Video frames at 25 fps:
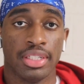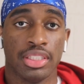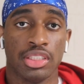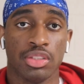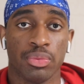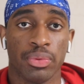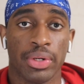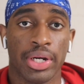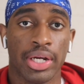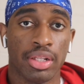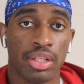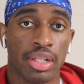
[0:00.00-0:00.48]
It's
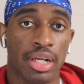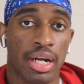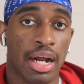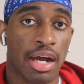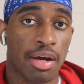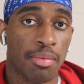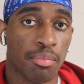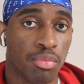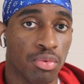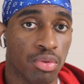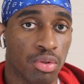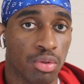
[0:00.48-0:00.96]
rare that
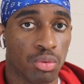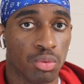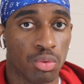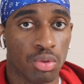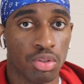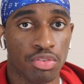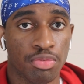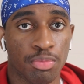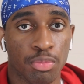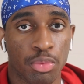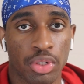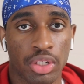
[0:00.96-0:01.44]
I
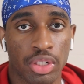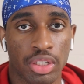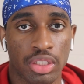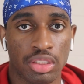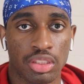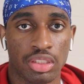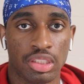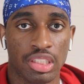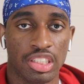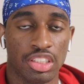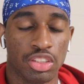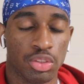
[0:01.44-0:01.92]
wolf more than
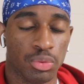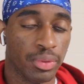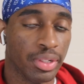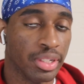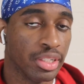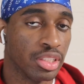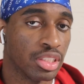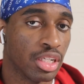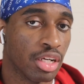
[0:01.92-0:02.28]
6 weeks.